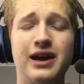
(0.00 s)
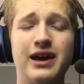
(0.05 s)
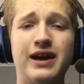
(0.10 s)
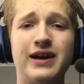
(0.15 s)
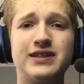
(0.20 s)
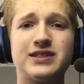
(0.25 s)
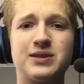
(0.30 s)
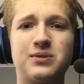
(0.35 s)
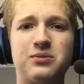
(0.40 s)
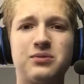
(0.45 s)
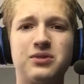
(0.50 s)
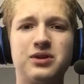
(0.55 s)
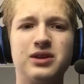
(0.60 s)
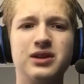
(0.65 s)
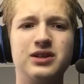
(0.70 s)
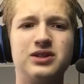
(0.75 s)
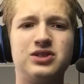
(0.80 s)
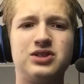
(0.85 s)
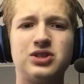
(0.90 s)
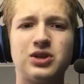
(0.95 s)
has some
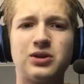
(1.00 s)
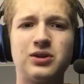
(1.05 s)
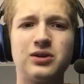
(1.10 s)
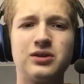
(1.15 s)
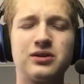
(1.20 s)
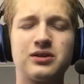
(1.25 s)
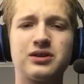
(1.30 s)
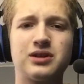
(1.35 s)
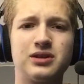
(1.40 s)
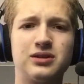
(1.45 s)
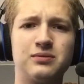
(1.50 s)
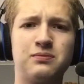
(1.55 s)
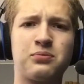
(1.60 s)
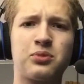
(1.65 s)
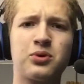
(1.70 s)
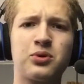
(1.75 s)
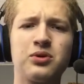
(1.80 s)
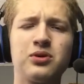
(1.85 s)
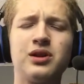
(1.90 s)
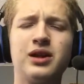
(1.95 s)
really dark and
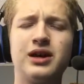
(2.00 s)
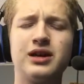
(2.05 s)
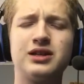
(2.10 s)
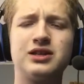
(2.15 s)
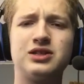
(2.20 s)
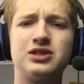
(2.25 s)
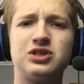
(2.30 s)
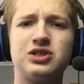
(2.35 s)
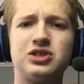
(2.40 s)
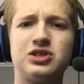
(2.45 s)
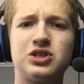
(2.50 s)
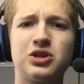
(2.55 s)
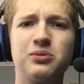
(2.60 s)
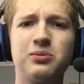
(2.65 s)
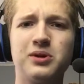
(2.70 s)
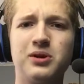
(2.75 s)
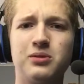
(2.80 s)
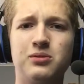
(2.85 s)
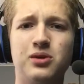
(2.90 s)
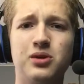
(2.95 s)
borderline
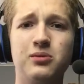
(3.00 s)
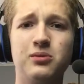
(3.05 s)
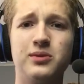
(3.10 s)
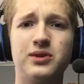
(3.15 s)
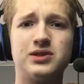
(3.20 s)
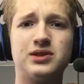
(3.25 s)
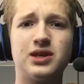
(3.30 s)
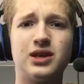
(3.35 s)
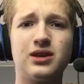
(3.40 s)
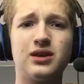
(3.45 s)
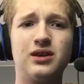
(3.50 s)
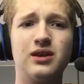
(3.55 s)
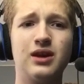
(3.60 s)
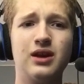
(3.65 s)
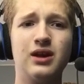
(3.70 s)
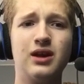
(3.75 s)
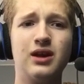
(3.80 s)
disturbing moments that